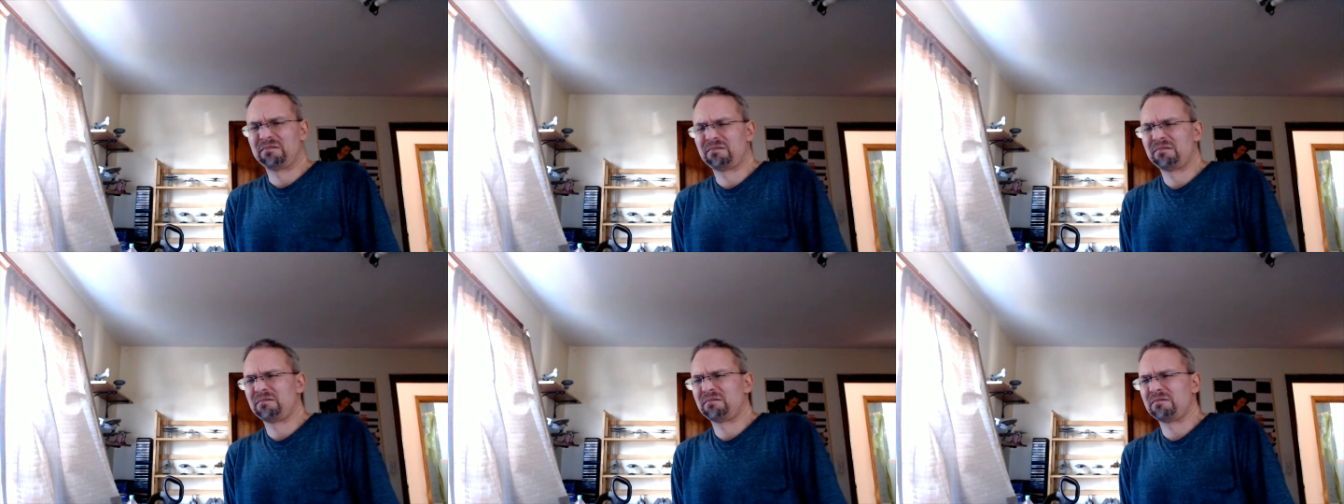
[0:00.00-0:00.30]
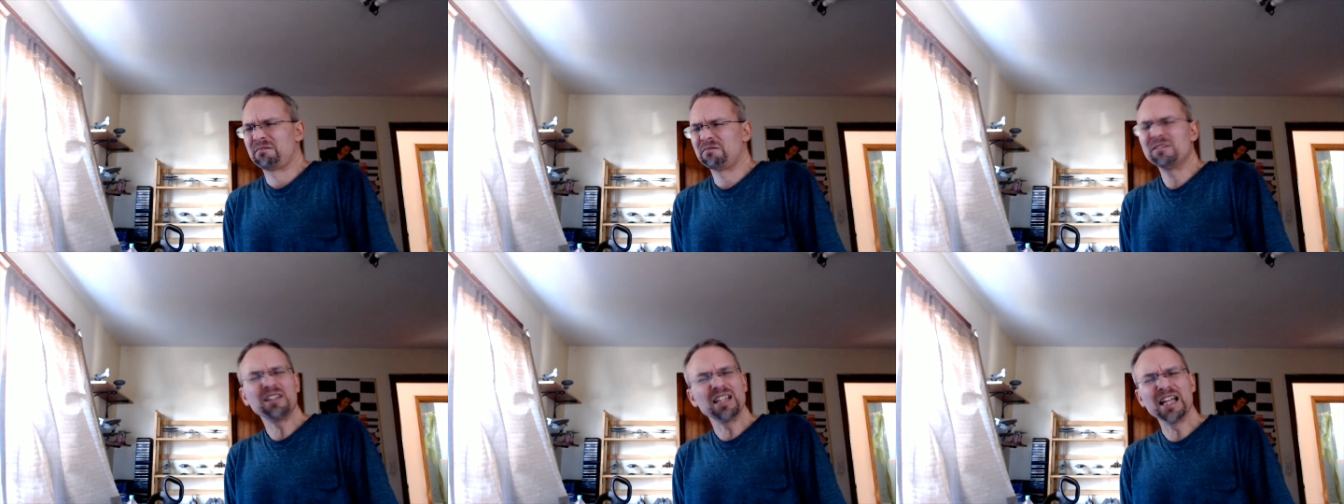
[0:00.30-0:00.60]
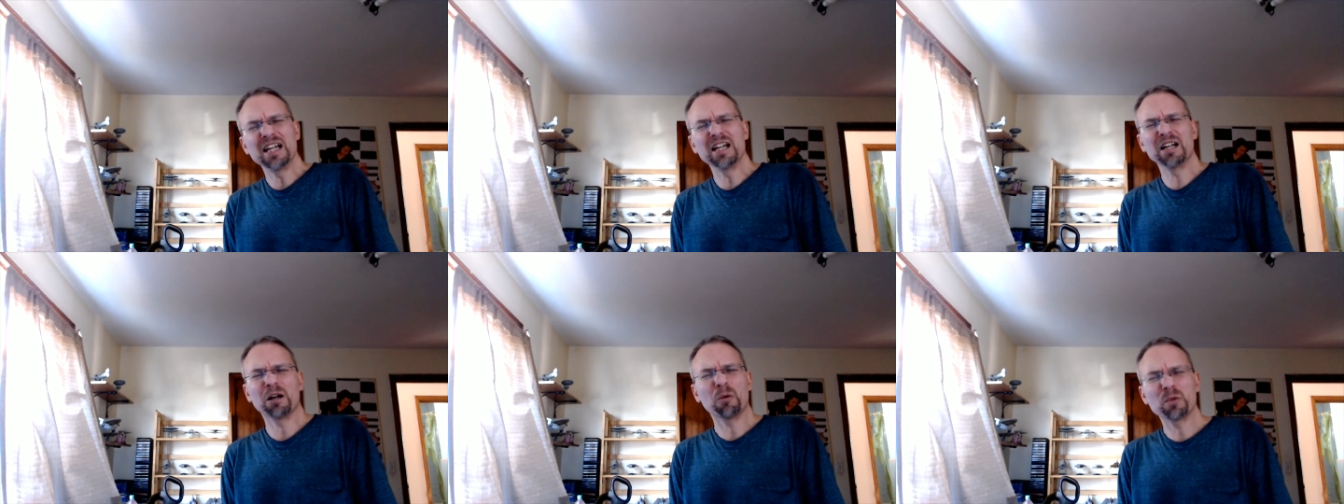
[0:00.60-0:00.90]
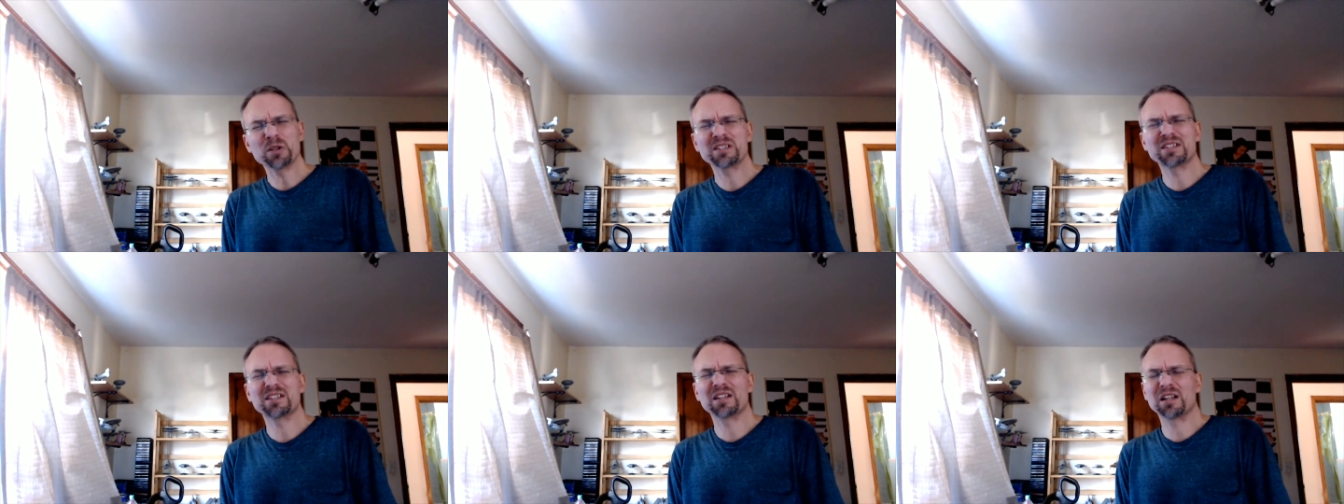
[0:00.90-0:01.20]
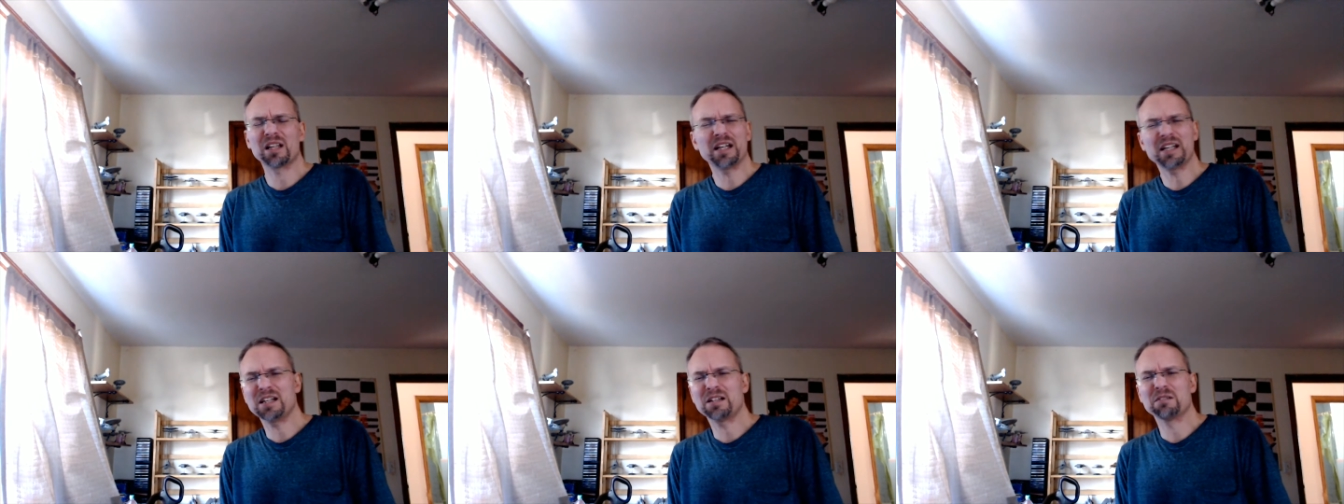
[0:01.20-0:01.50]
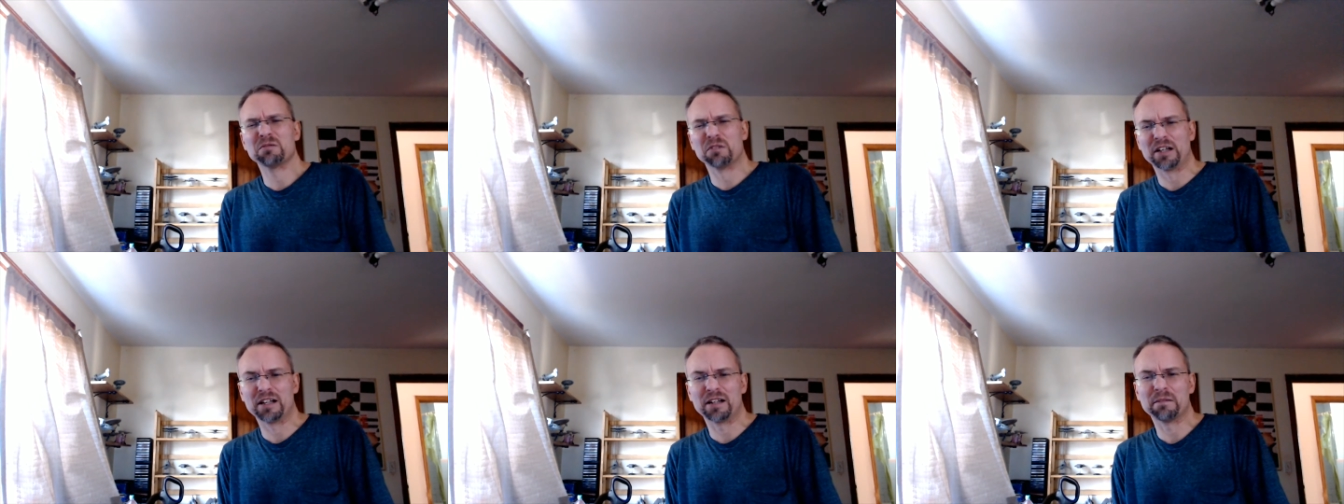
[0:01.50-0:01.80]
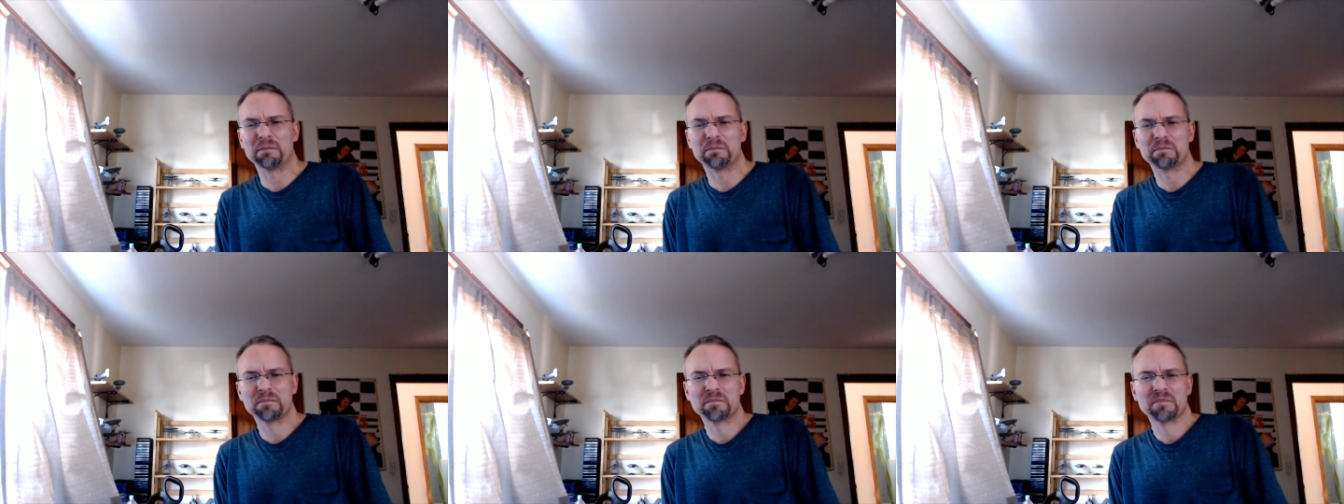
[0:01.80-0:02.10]
what the hell was the
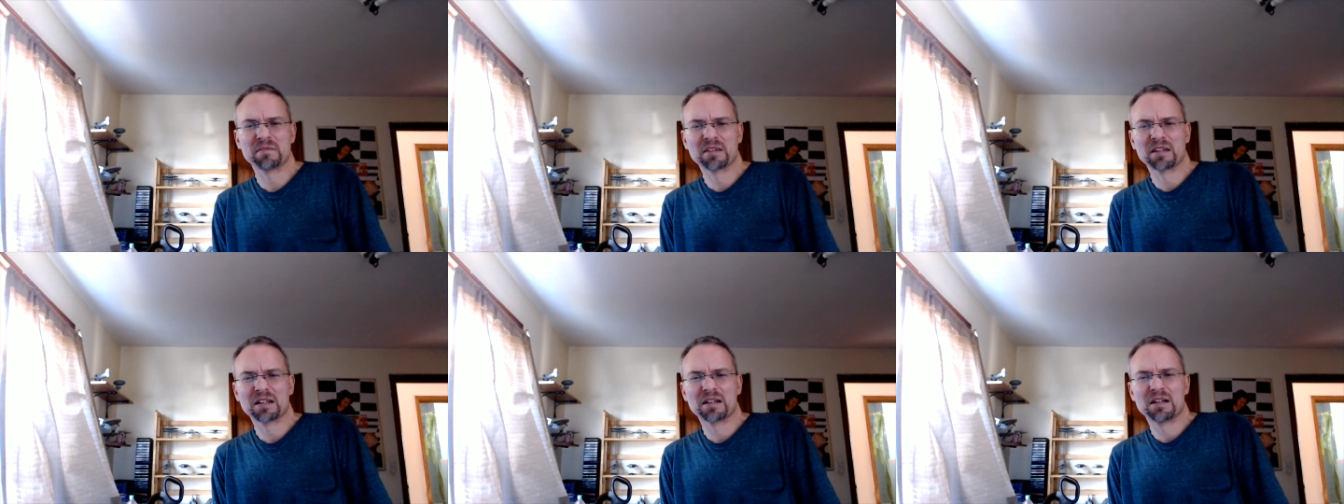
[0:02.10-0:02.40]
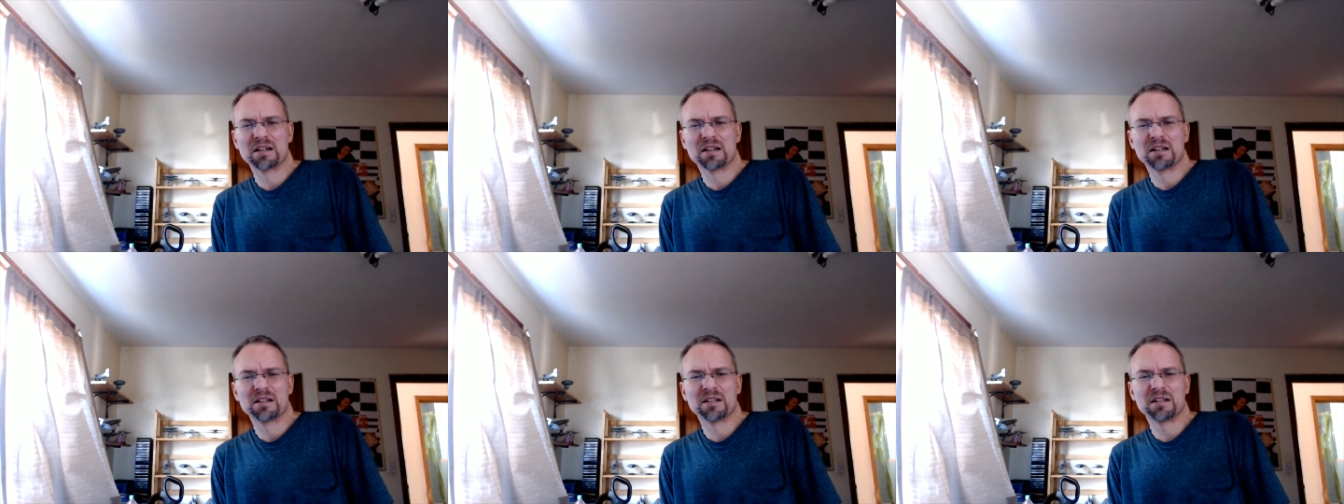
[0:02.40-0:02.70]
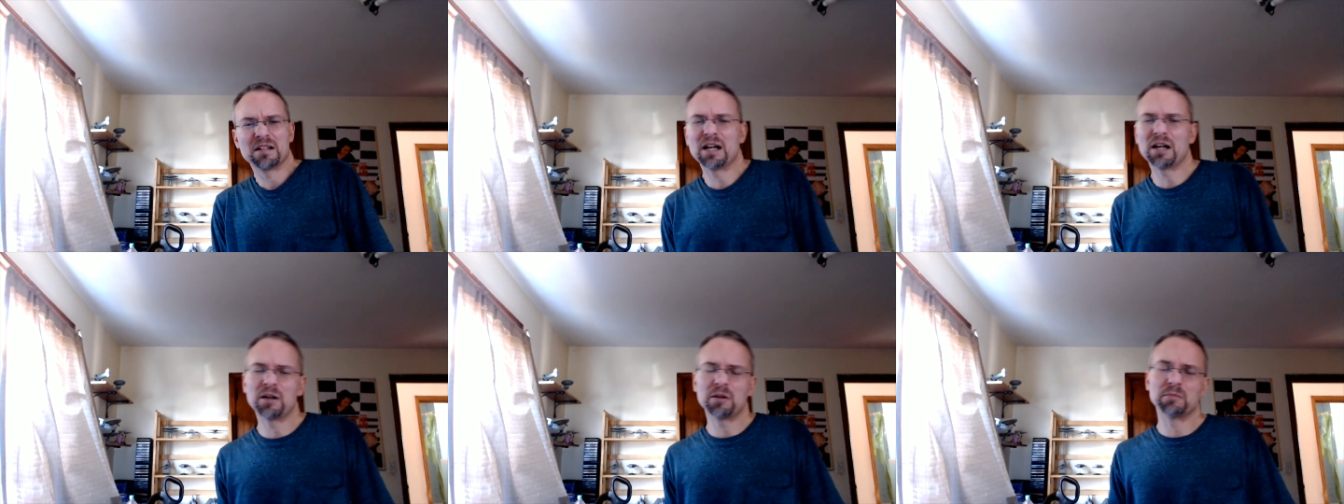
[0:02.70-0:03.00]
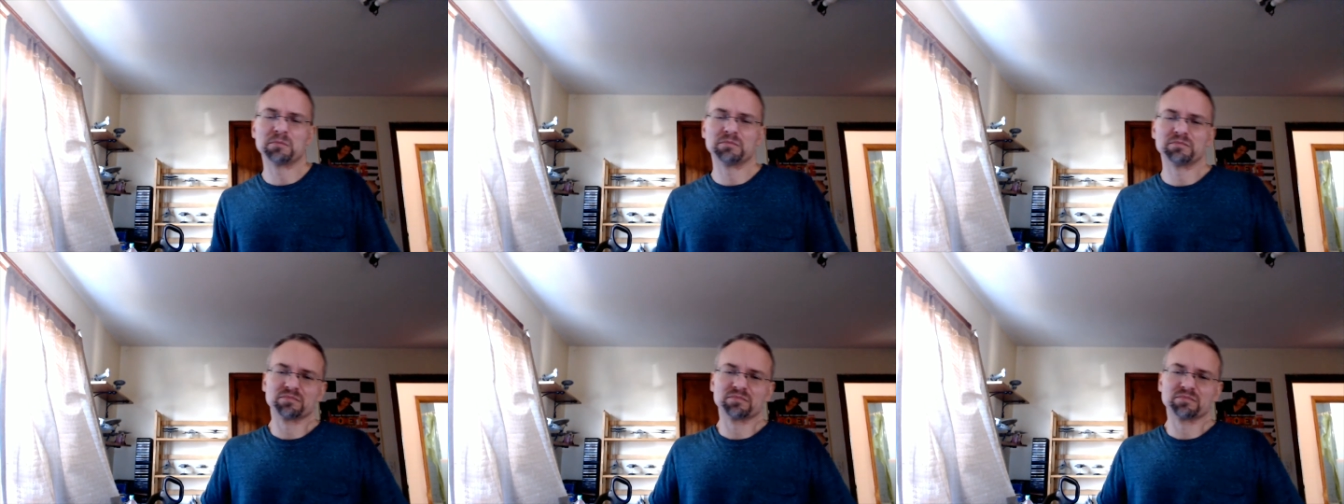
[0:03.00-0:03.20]
landram? Now,